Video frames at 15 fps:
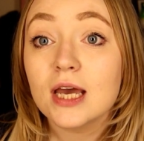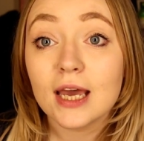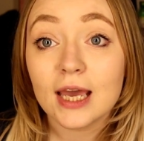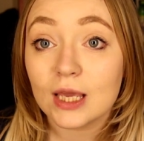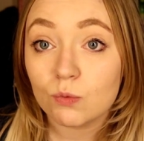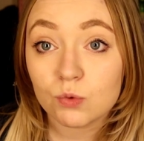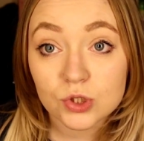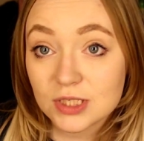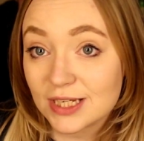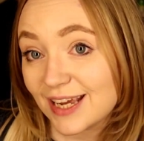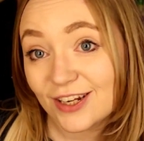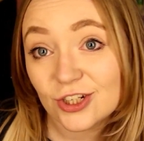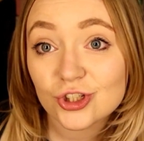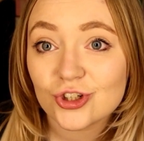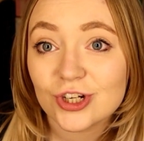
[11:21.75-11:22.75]
He wasn't
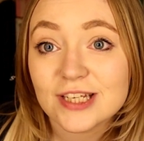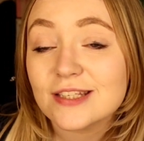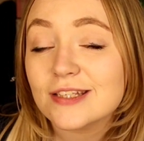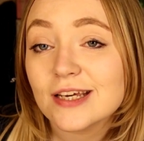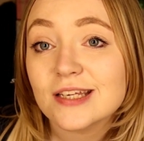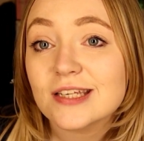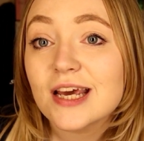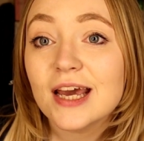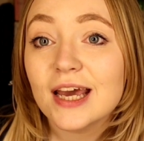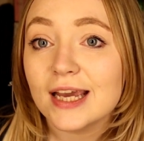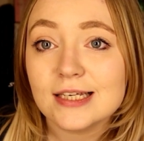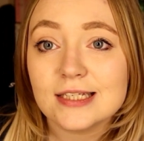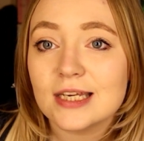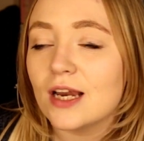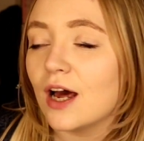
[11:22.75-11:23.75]
interested.
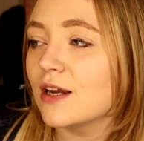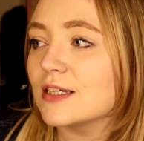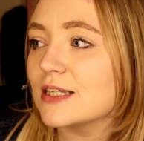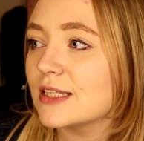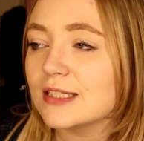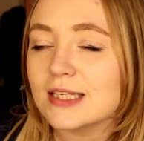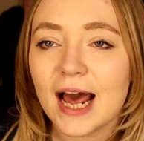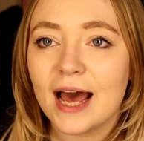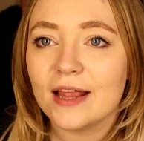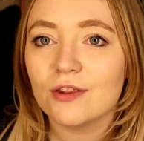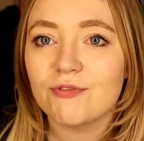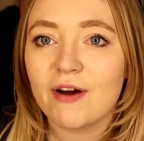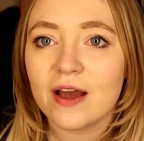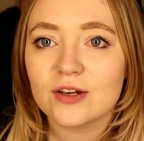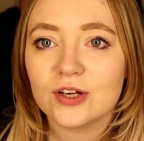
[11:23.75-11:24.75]
He didn't understand the
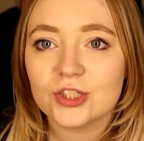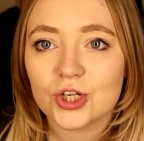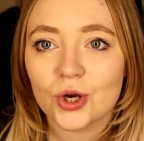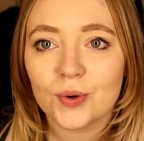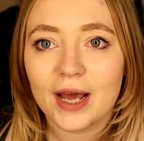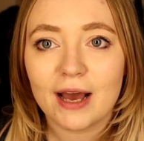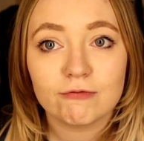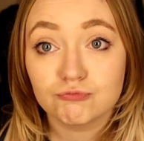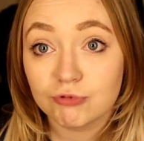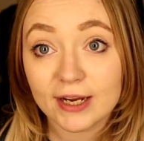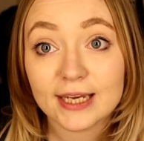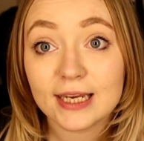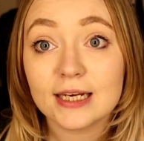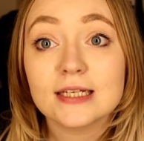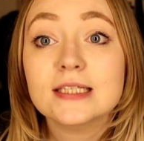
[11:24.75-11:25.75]
fact I don't have
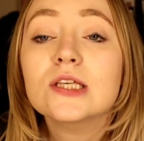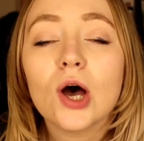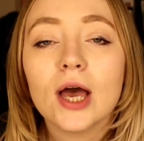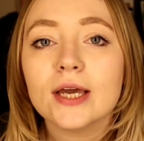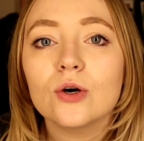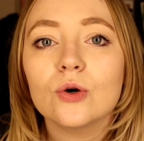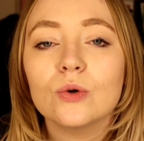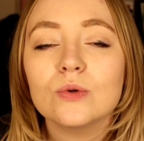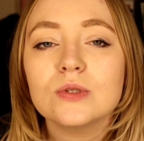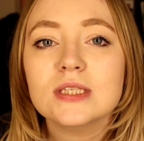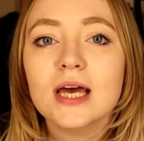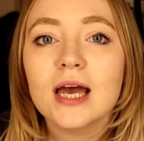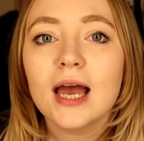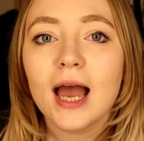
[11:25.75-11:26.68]
regular cycles.